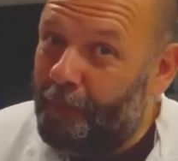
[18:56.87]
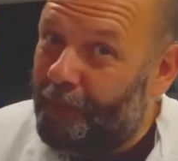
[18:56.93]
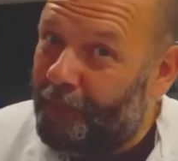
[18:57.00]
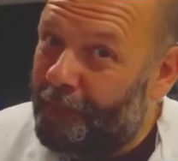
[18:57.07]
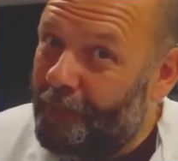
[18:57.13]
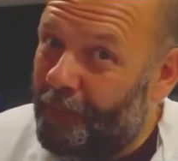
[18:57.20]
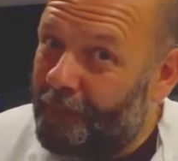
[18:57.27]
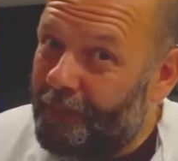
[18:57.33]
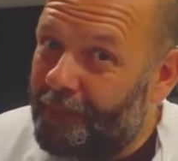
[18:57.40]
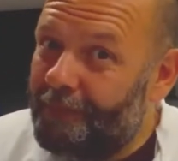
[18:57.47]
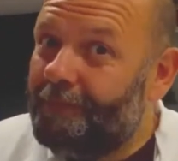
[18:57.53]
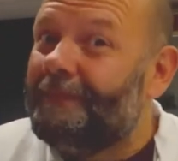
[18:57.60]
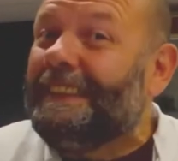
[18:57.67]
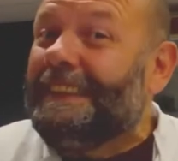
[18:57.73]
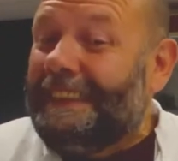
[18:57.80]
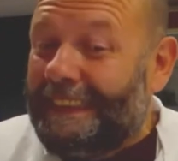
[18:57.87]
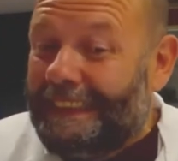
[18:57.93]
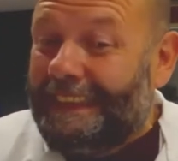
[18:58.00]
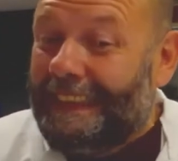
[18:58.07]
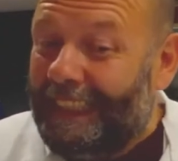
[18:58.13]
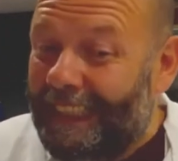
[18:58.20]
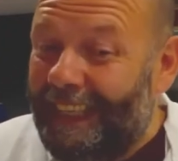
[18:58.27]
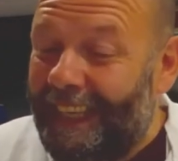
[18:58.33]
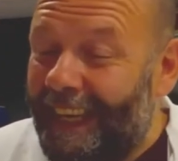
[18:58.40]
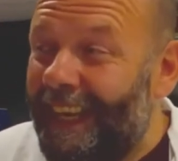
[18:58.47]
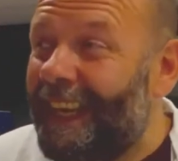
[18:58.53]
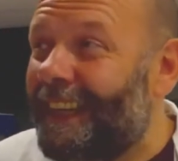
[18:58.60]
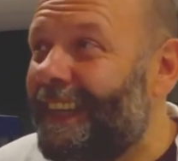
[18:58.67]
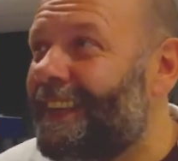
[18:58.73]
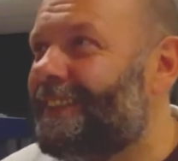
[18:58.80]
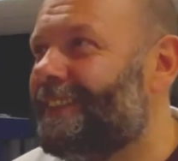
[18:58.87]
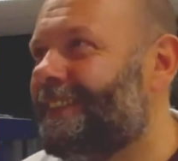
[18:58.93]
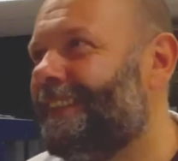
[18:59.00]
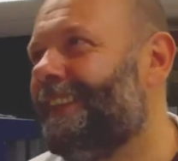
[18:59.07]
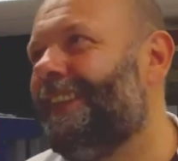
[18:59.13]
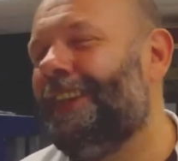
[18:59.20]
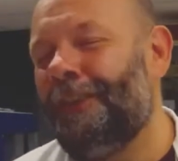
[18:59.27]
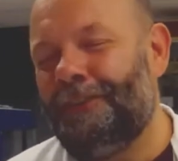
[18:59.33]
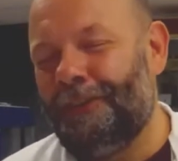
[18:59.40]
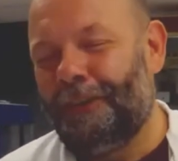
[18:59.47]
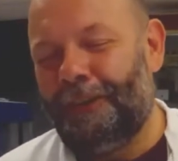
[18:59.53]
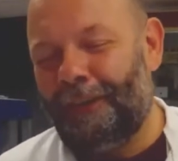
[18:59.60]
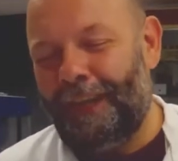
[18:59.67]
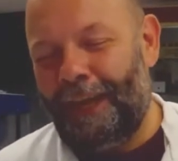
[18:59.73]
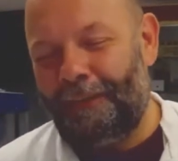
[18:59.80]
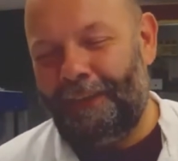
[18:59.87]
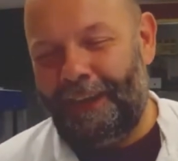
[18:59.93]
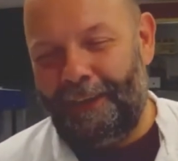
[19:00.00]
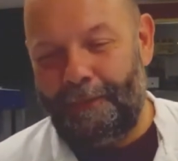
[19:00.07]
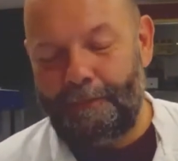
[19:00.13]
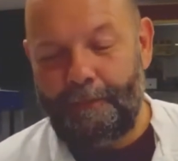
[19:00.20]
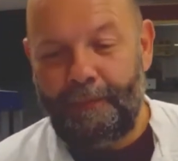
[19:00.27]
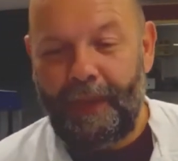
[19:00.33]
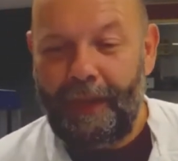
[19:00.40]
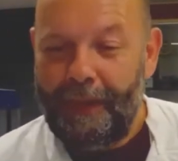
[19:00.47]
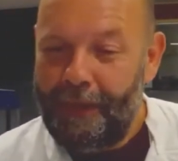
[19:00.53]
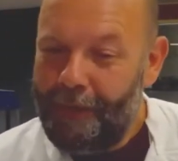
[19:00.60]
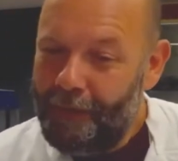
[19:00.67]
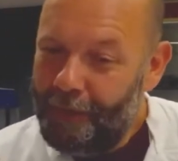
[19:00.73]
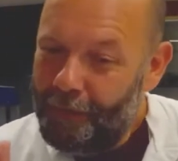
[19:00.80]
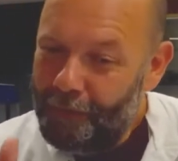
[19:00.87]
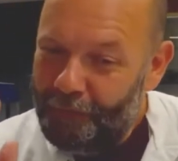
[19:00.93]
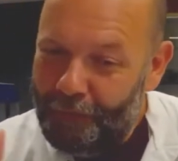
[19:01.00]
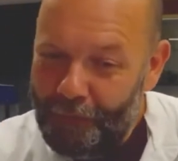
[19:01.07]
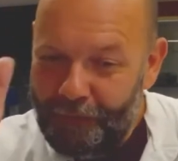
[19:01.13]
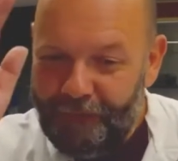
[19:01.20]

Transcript: of it not. It is a jungle out there. Few